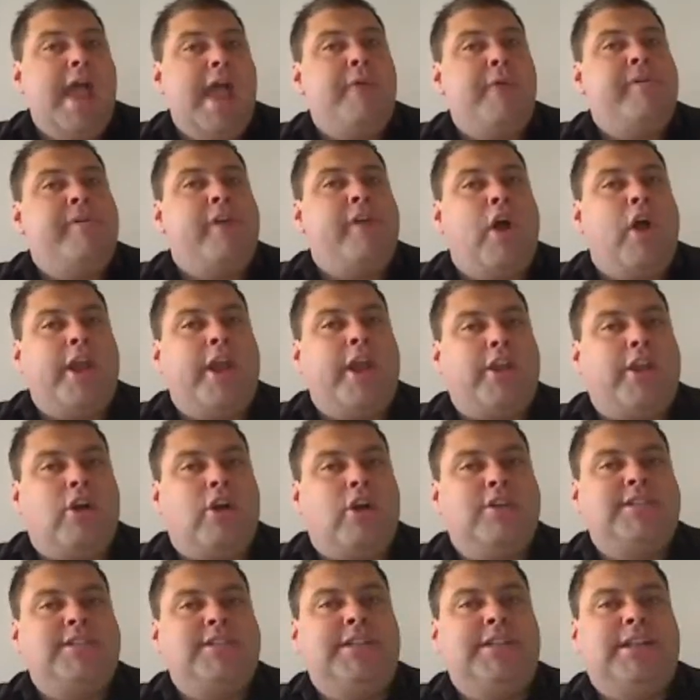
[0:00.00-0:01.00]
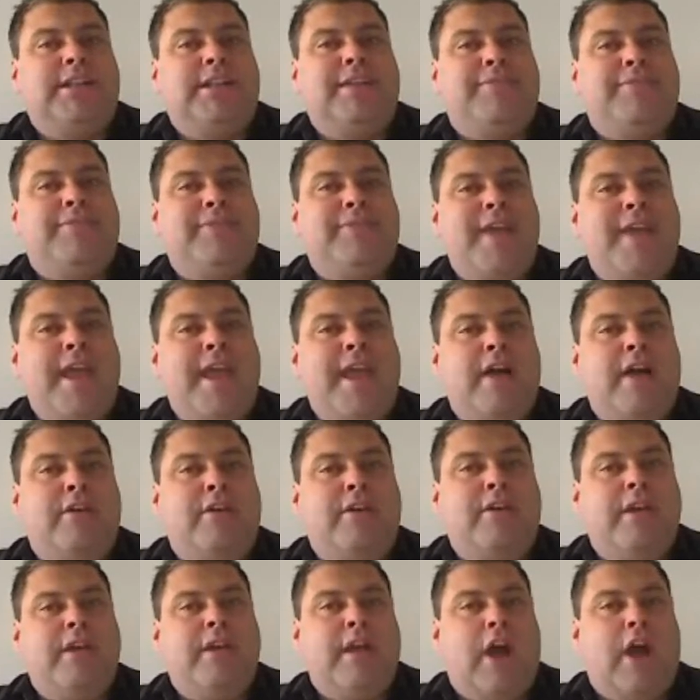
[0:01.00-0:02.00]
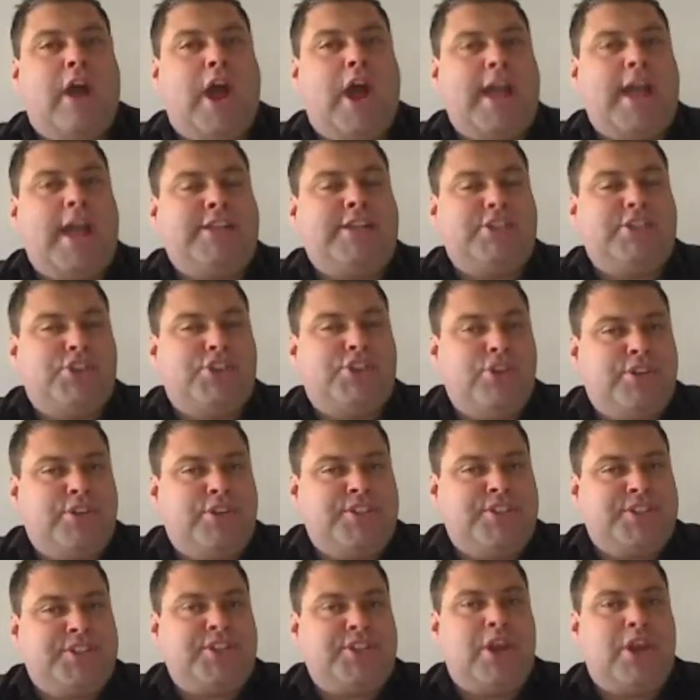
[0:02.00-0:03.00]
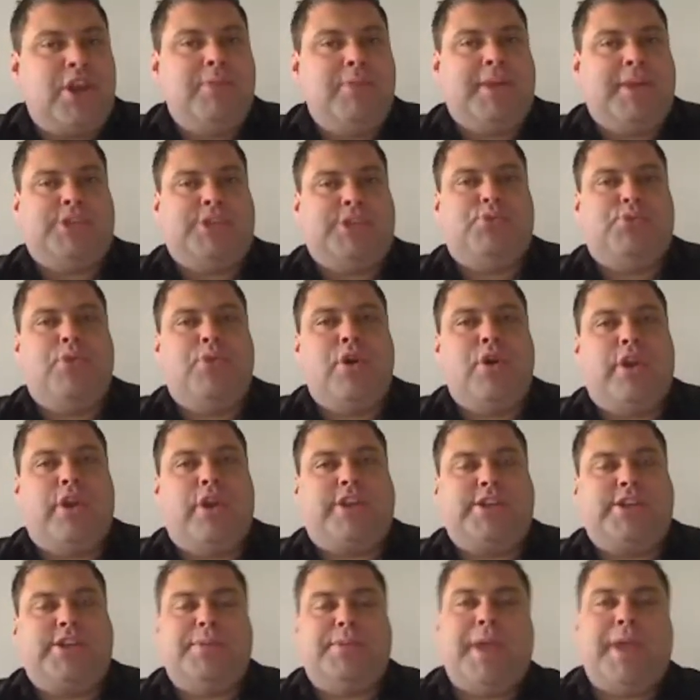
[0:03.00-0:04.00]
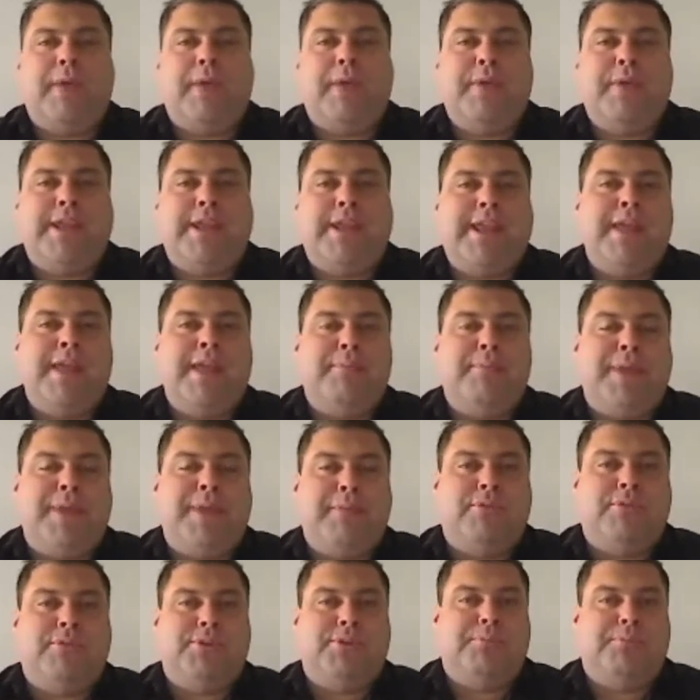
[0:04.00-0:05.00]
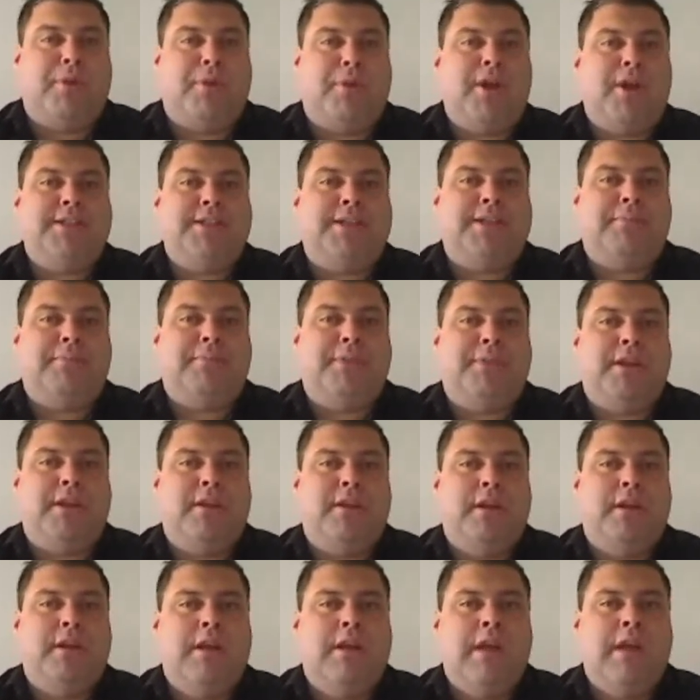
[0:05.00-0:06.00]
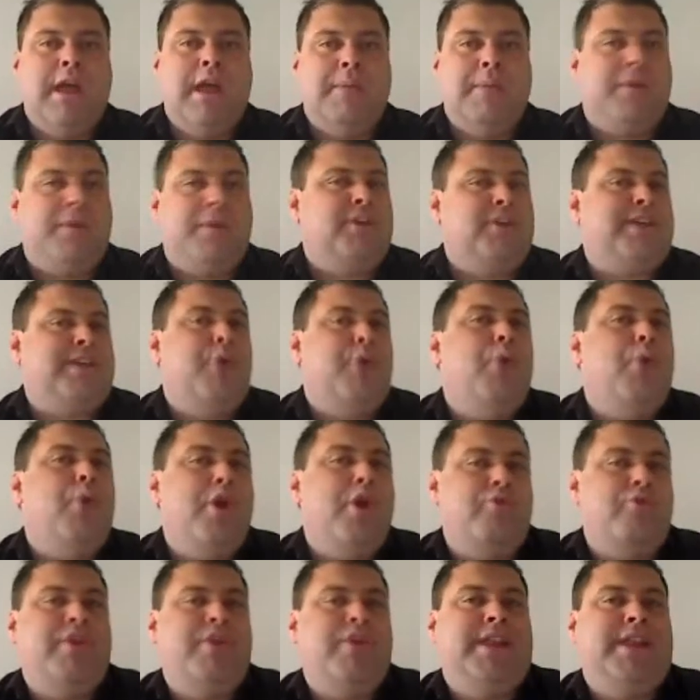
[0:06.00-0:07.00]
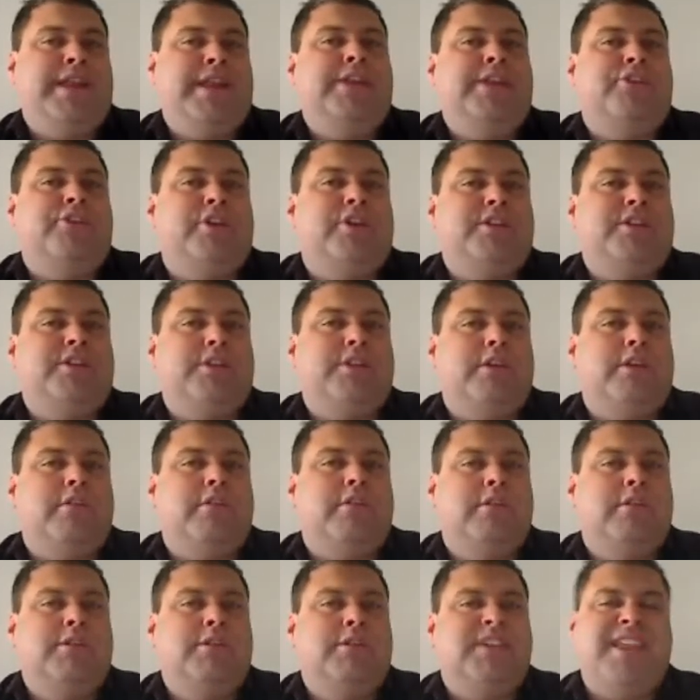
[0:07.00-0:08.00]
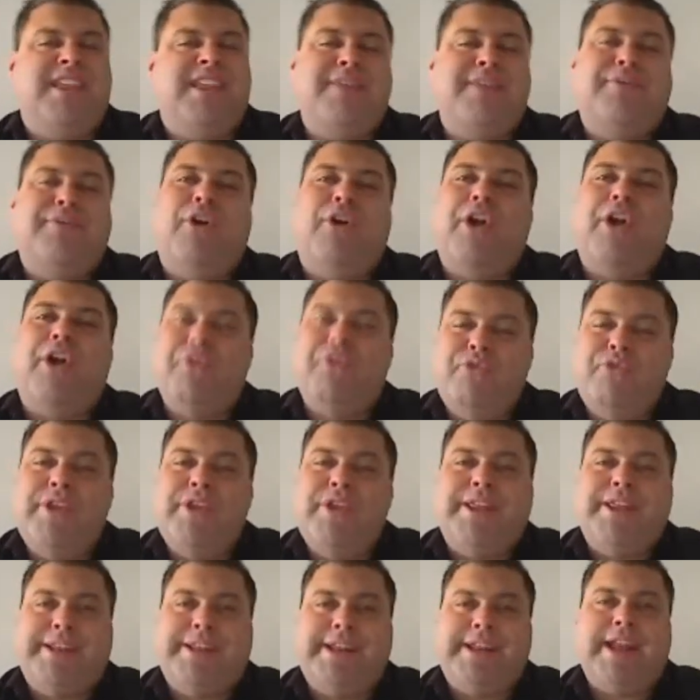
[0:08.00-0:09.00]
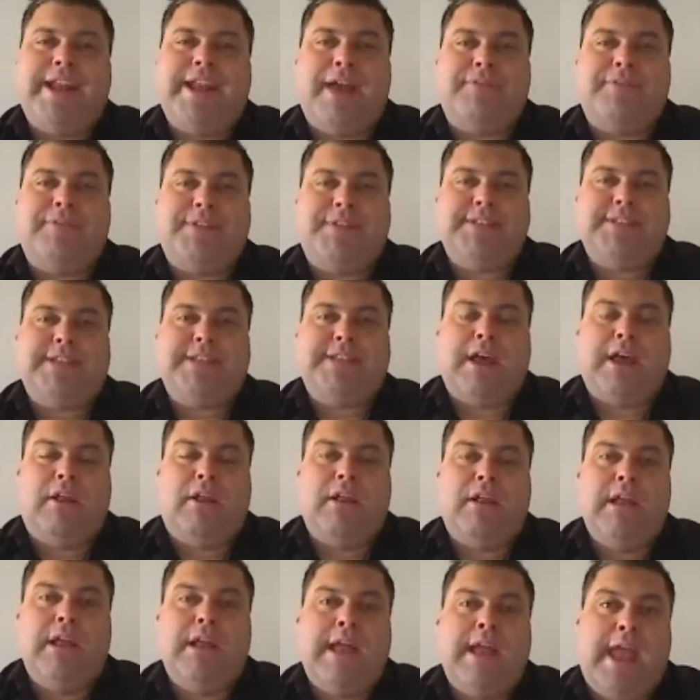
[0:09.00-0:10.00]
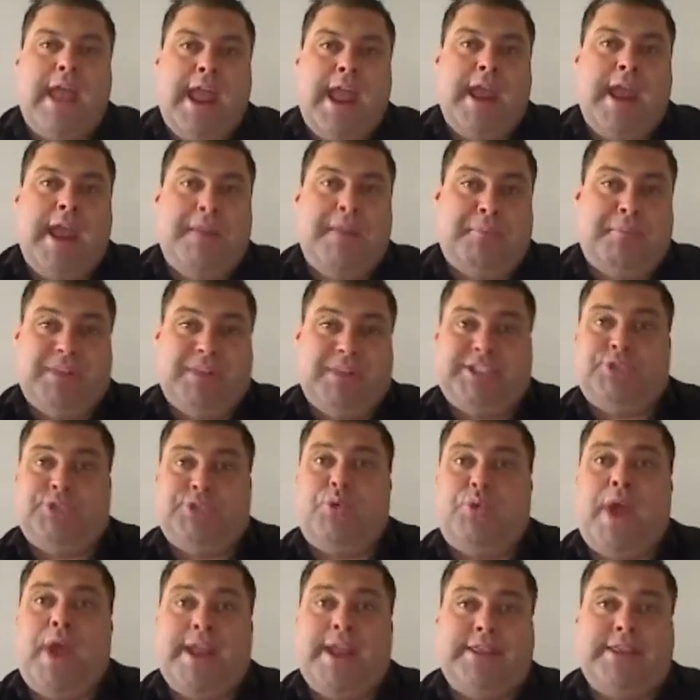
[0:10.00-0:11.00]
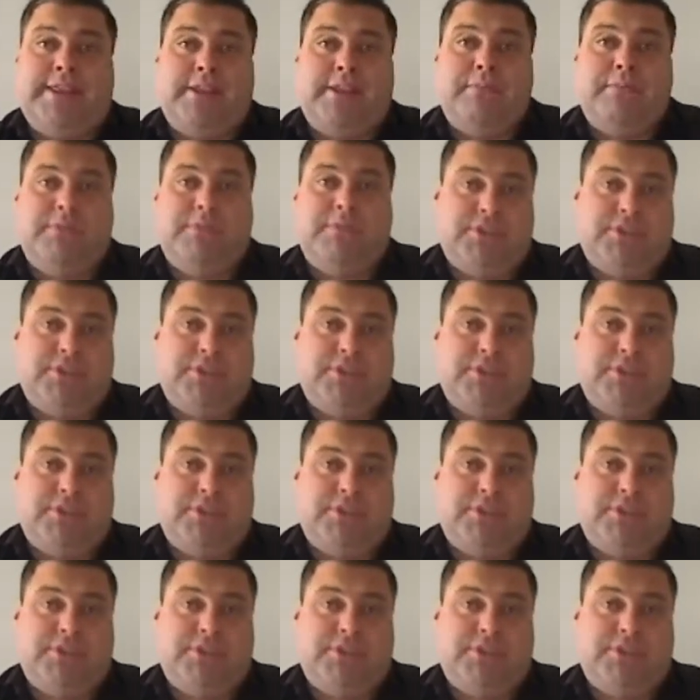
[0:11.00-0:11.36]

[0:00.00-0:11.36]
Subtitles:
However, I constantly found I had to do so much work to be able to get people to buy something because they weren't really interested. So therefore I really did have to sell and persuade